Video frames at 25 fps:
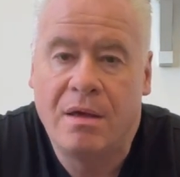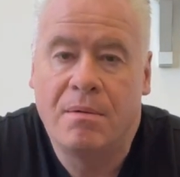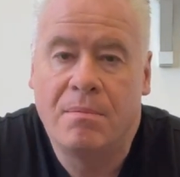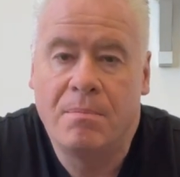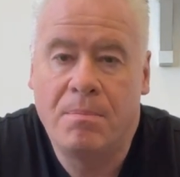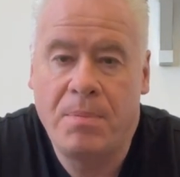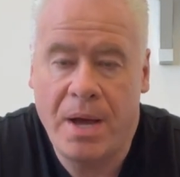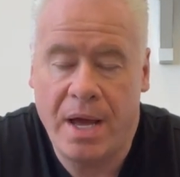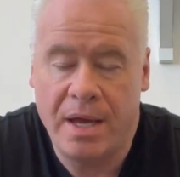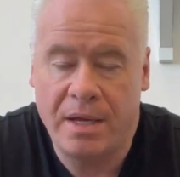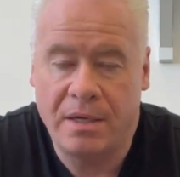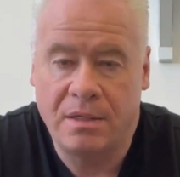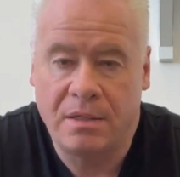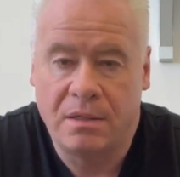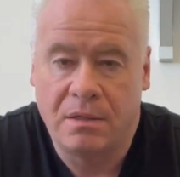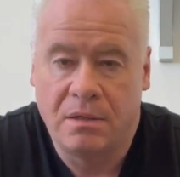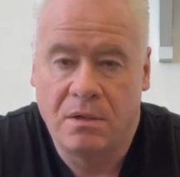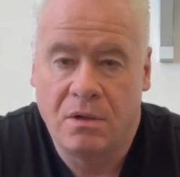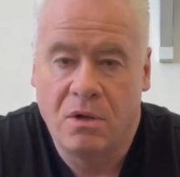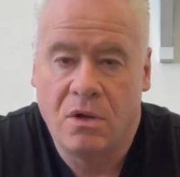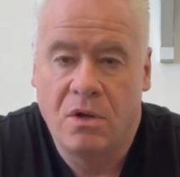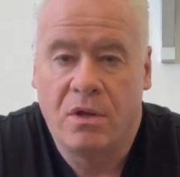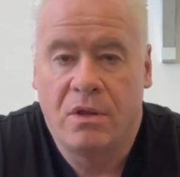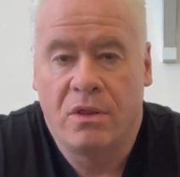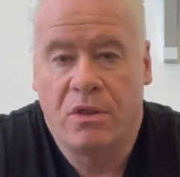But
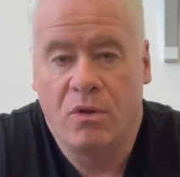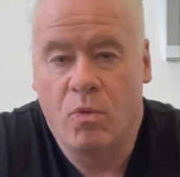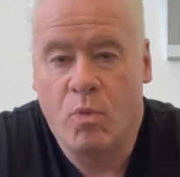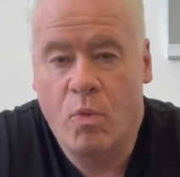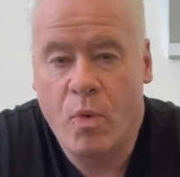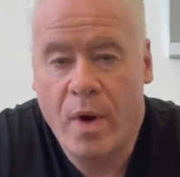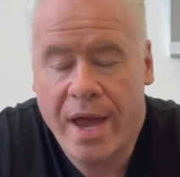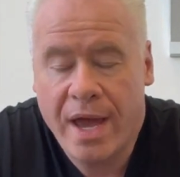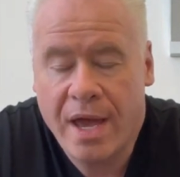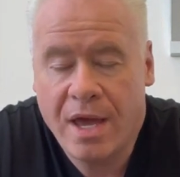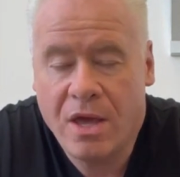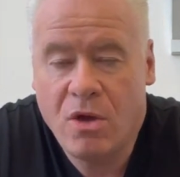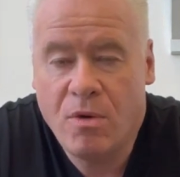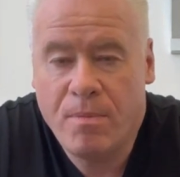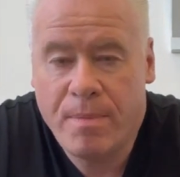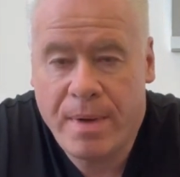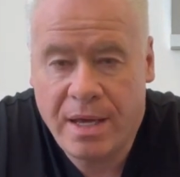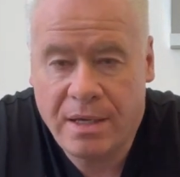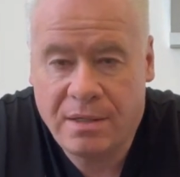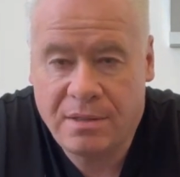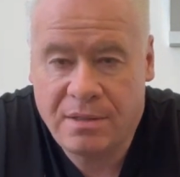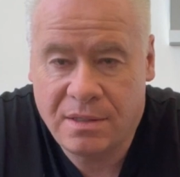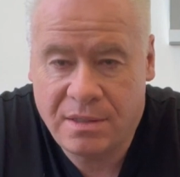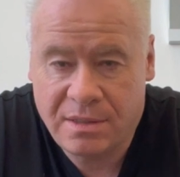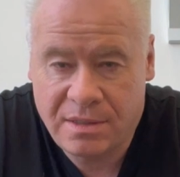the way you
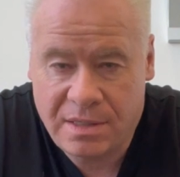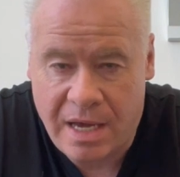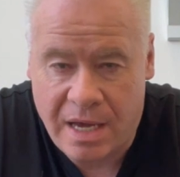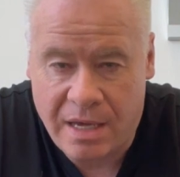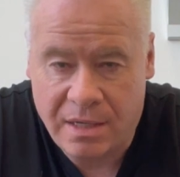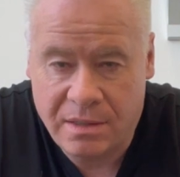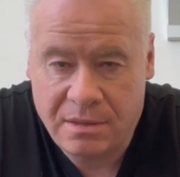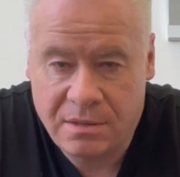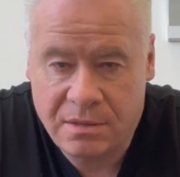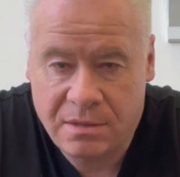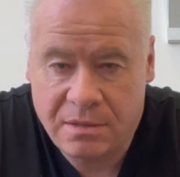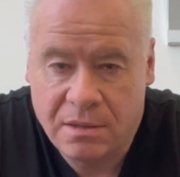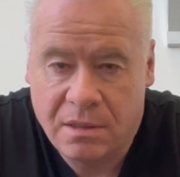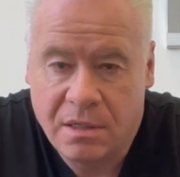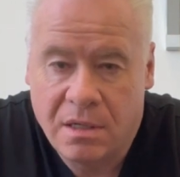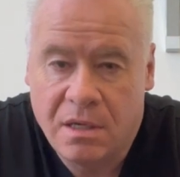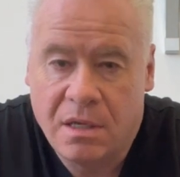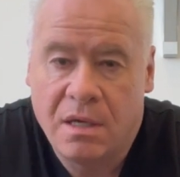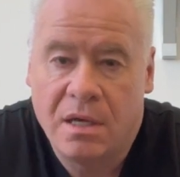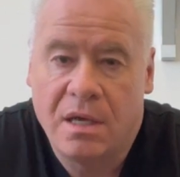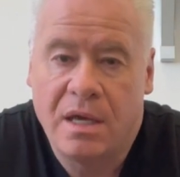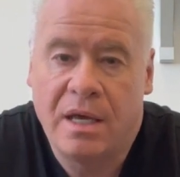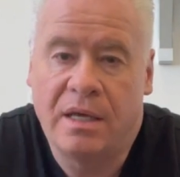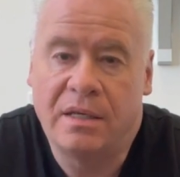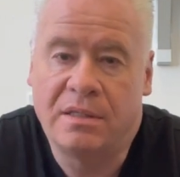make success
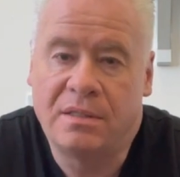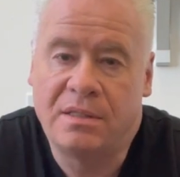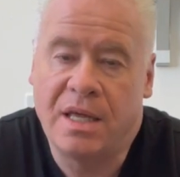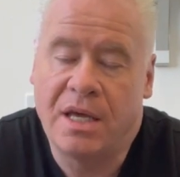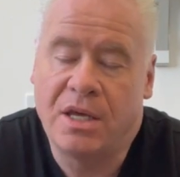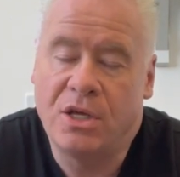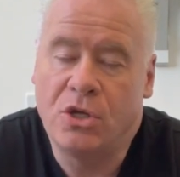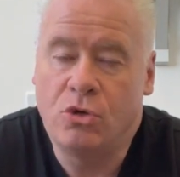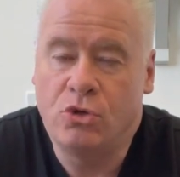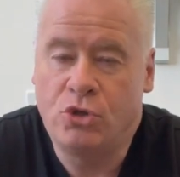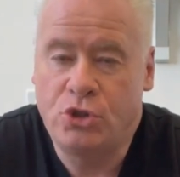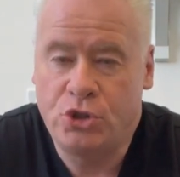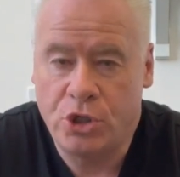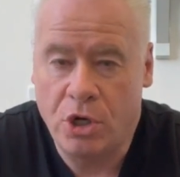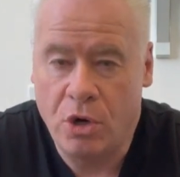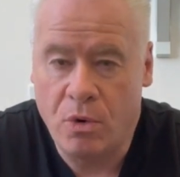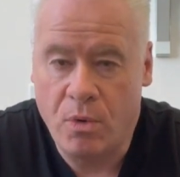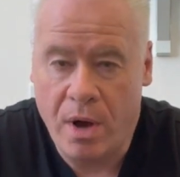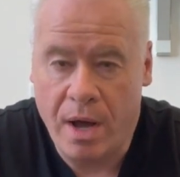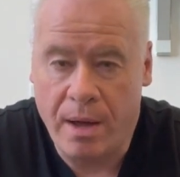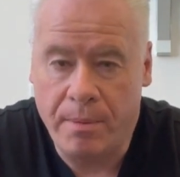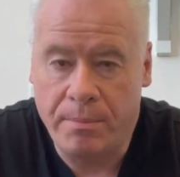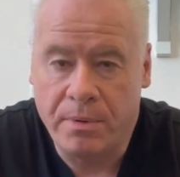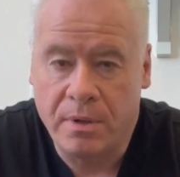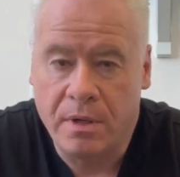is that you show
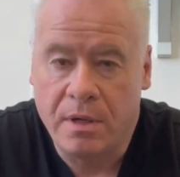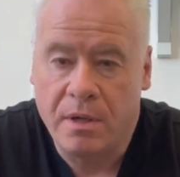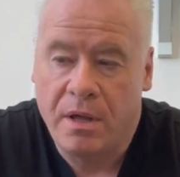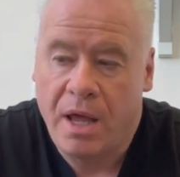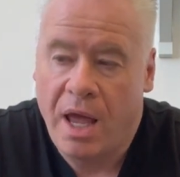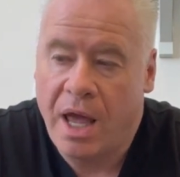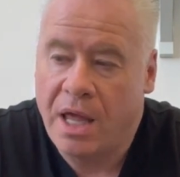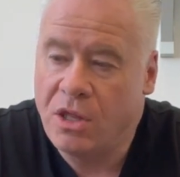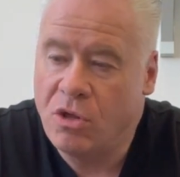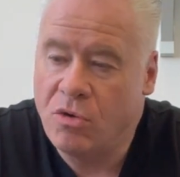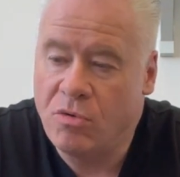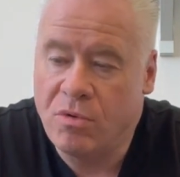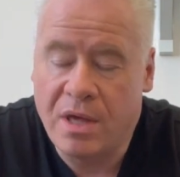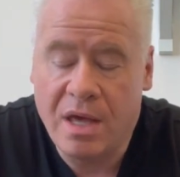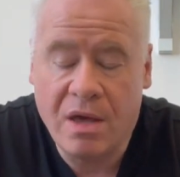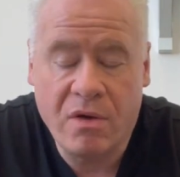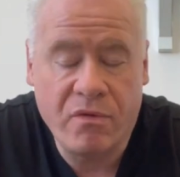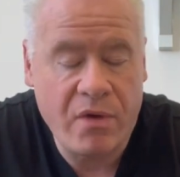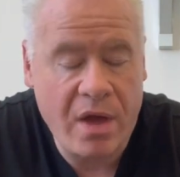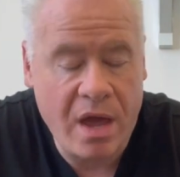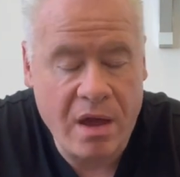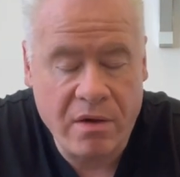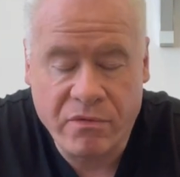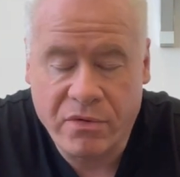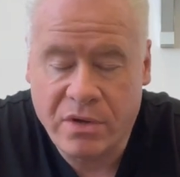up and you
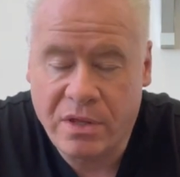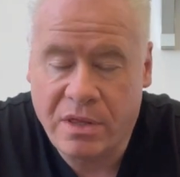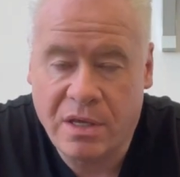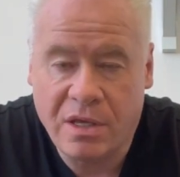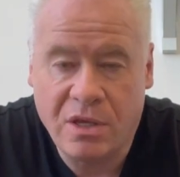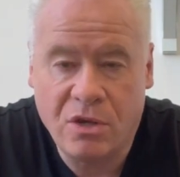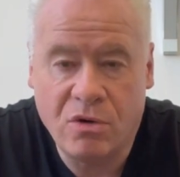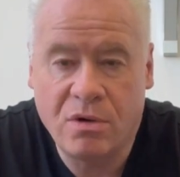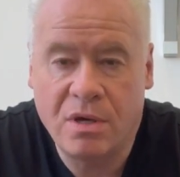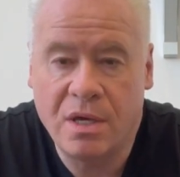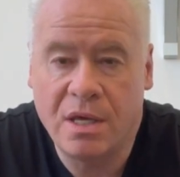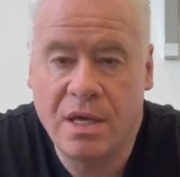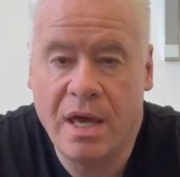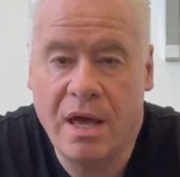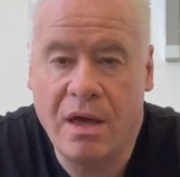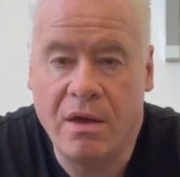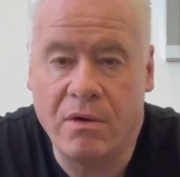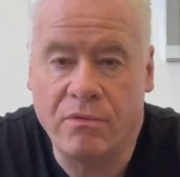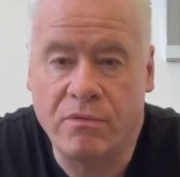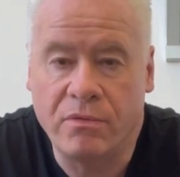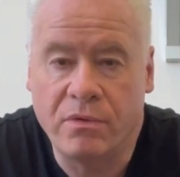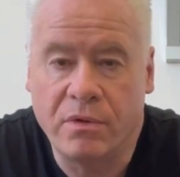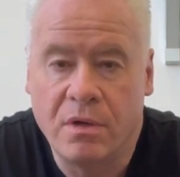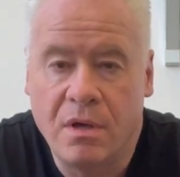give everything you can give.